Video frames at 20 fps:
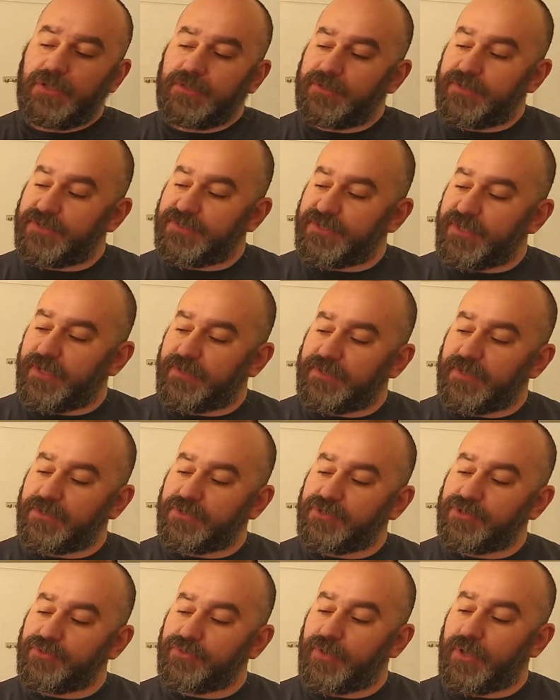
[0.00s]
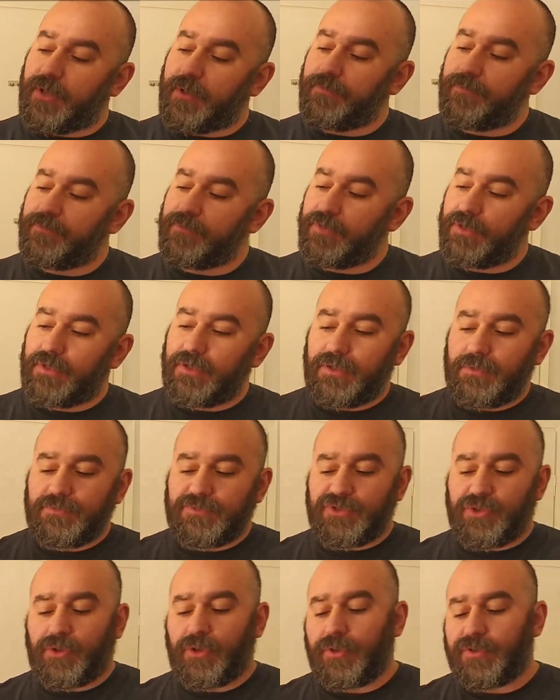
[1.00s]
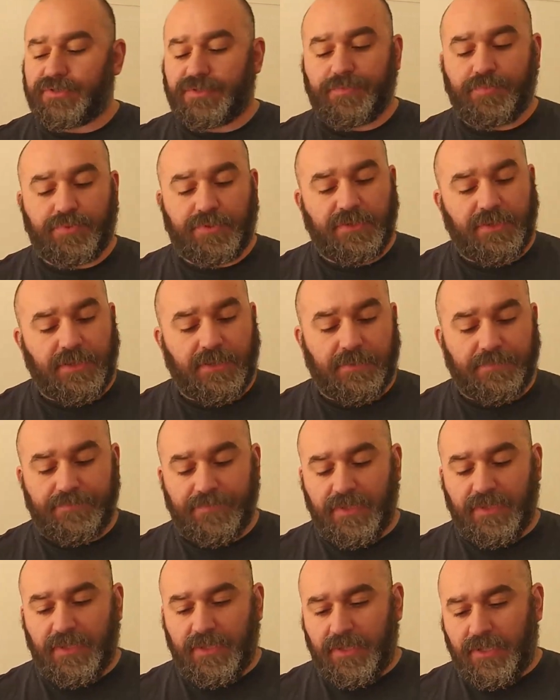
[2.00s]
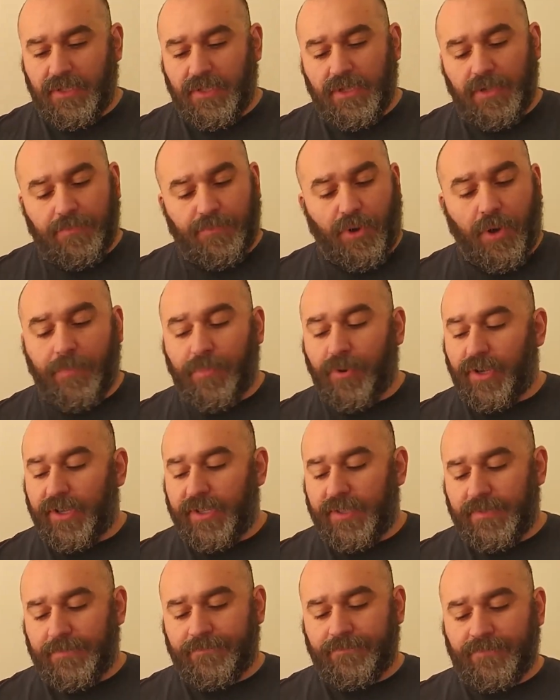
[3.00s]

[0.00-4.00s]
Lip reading: set and to close up properly.